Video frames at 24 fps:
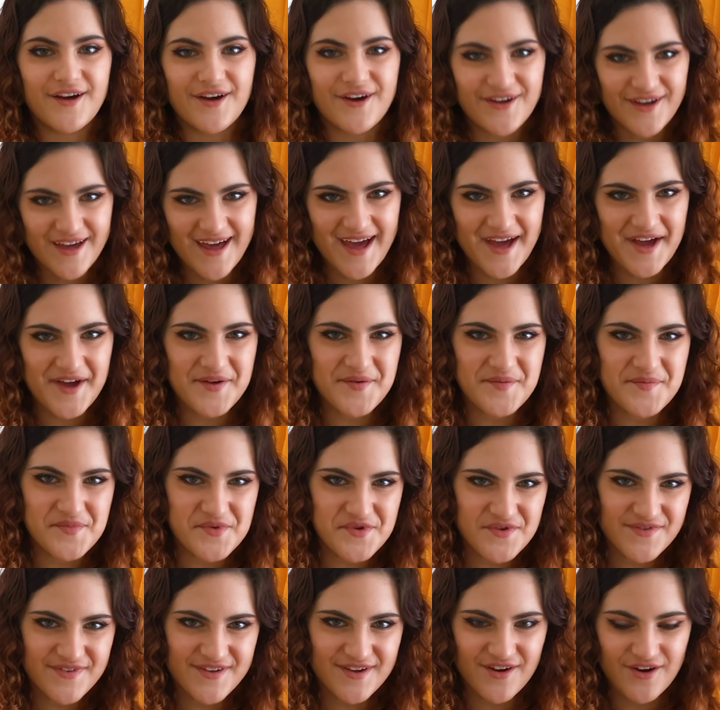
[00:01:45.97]
Okay,
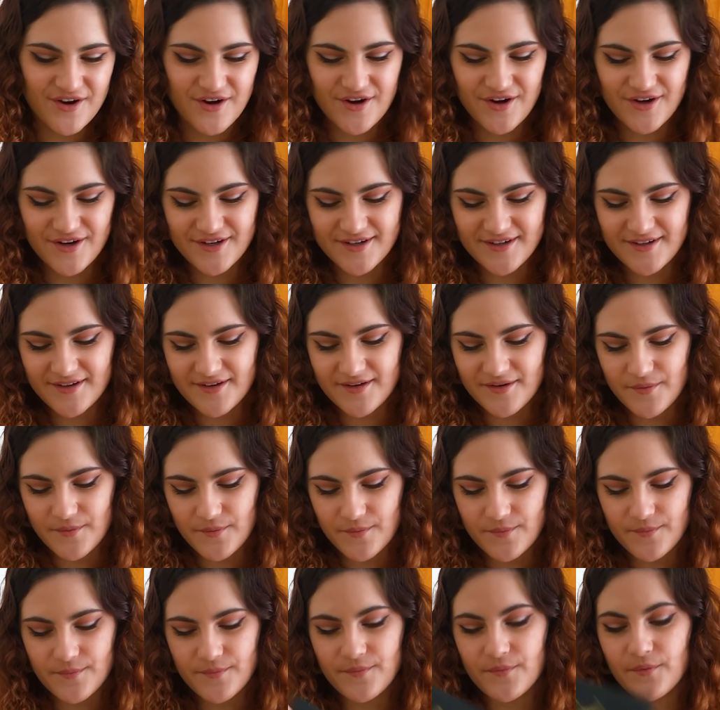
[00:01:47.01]
moving on,
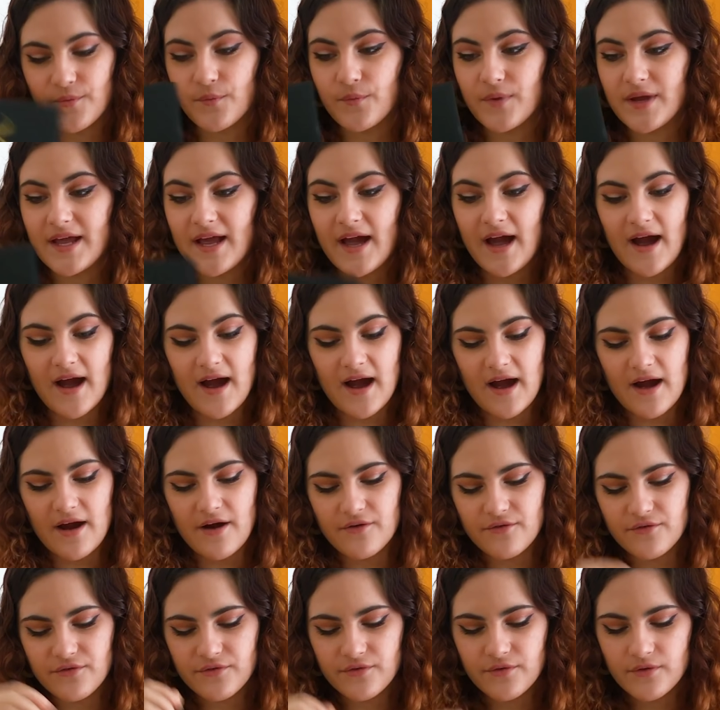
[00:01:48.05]
we
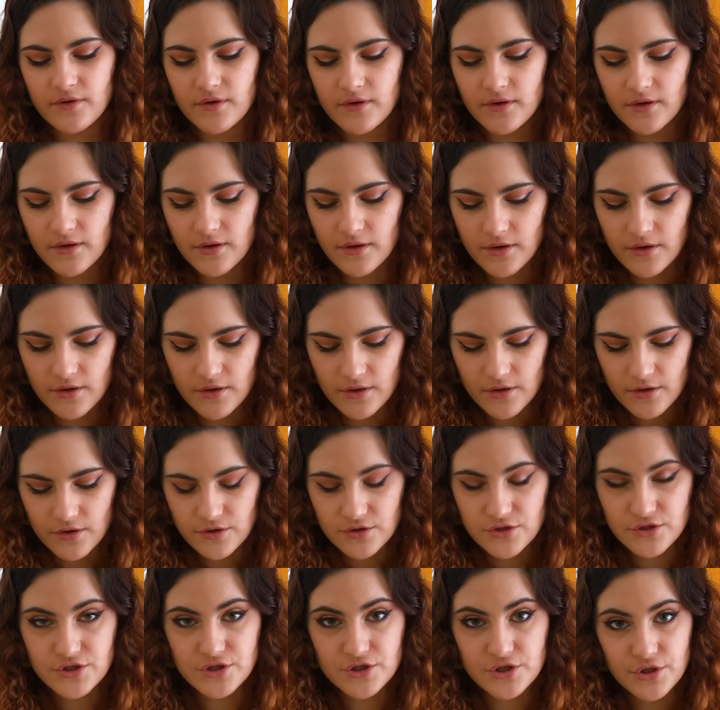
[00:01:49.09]
have
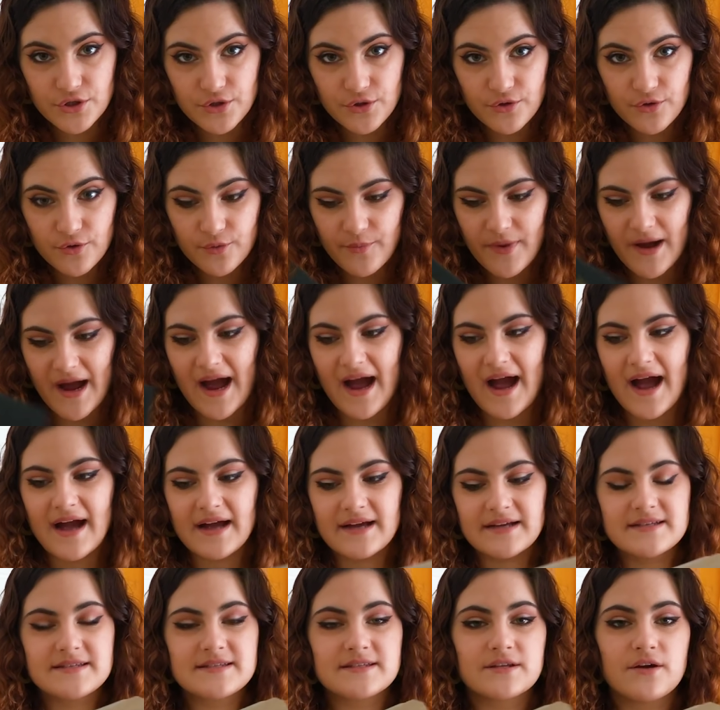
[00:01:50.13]
2
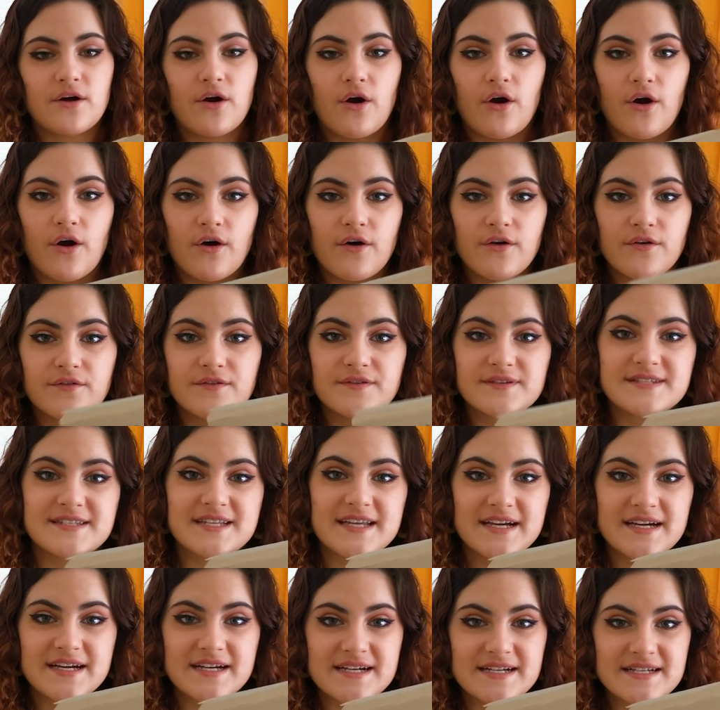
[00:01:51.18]
packs of
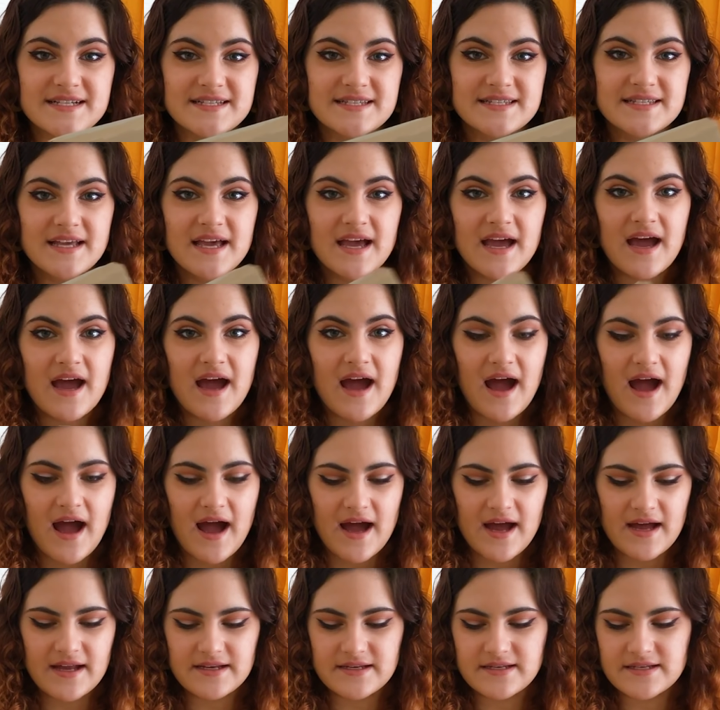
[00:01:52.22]
stickers,
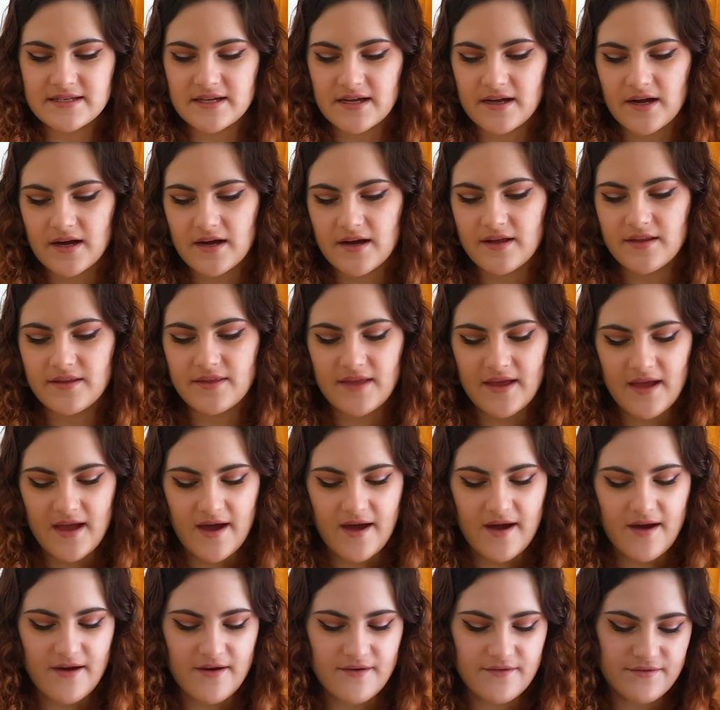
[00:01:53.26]
and they
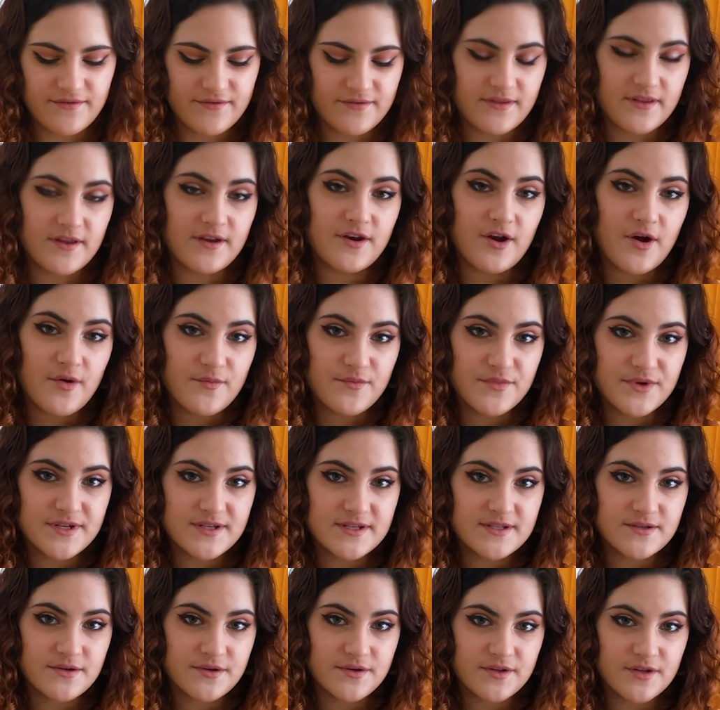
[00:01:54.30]
have the
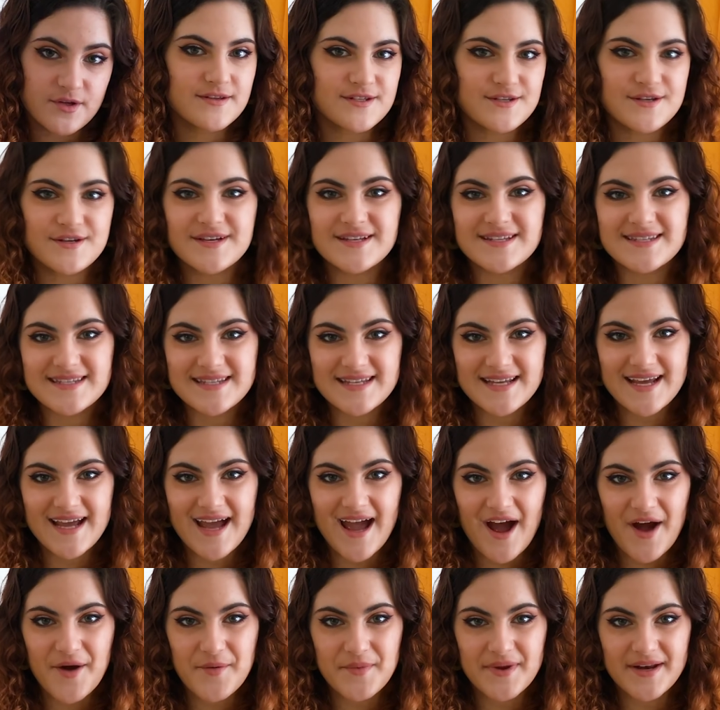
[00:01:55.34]
numbers on them, so you can see
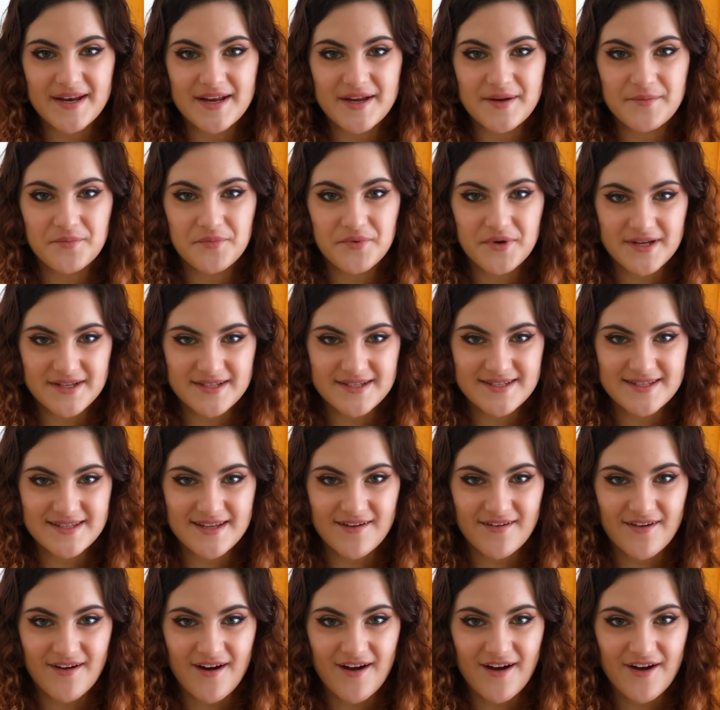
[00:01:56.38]
how many prints
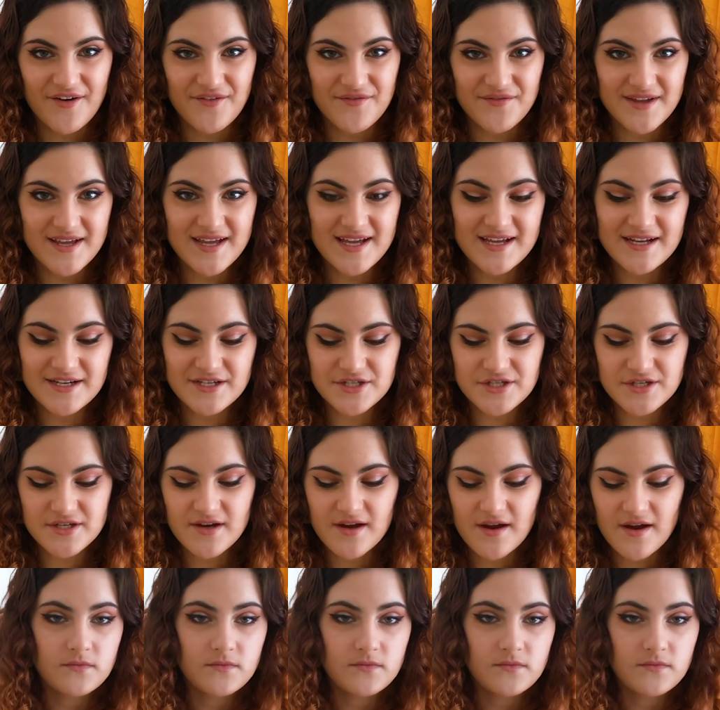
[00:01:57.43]
there are of each.